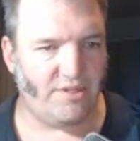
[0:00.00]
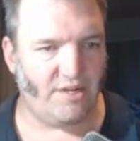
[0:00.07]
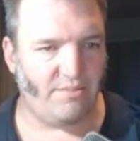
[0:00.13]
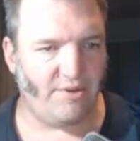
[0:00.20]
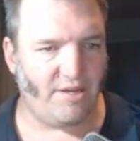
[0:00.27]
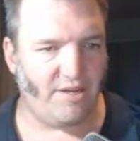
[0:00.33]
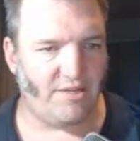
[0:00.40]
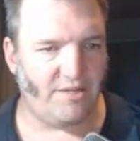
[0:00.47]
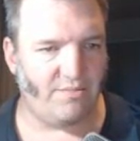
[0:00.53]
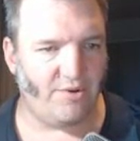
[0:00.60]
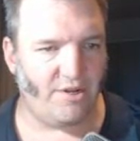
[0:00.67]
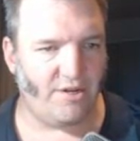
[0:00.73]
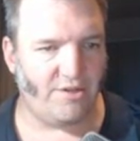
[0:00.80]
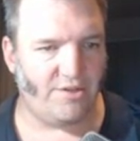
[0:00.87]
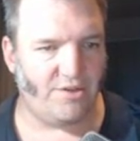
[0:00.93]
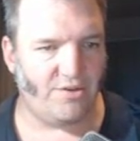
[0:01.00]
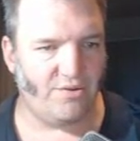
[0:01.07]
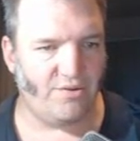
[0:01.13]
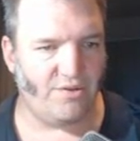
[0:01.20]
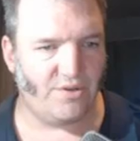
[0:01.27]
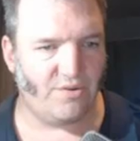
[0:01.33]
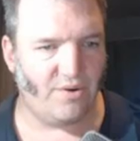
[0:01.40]
so that'll be x minus
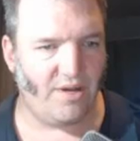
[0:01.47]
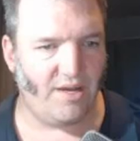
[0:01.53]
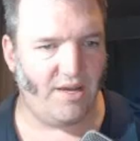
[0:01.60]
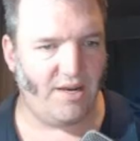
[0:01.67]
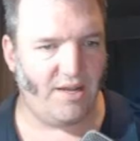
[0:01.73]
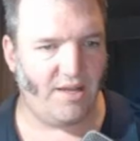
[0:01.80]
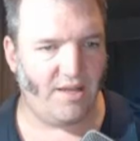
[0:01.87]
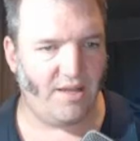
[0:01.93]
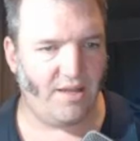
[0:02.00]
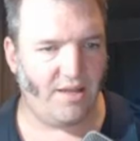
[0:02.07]
2 squared